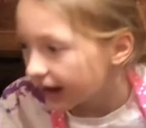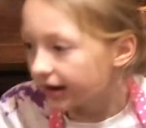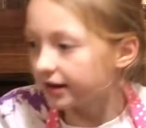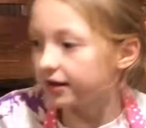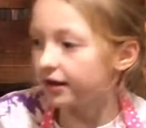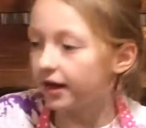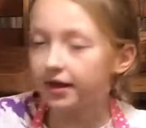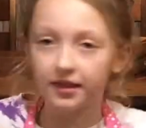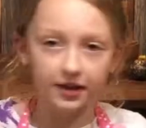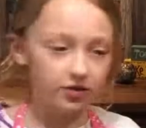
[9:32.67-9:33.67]
and,
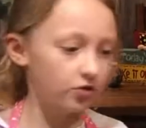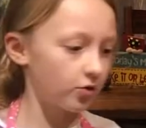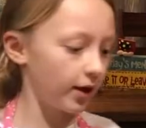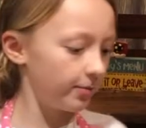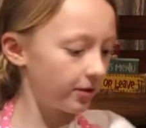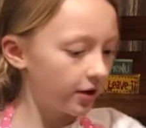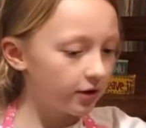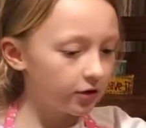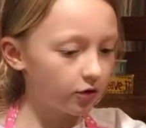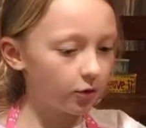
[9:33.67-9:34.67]
and then scrape.
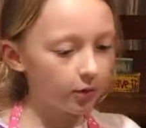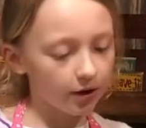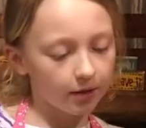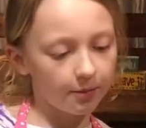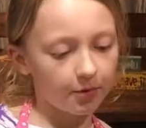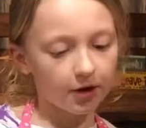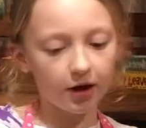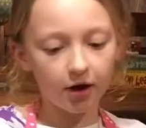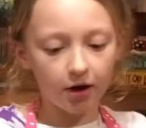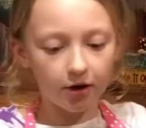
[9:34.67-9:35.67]
So we're gonna put
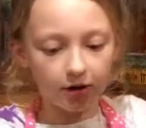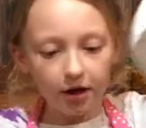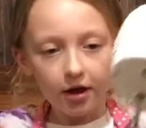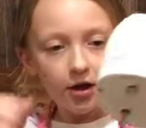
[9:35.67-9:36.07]
it on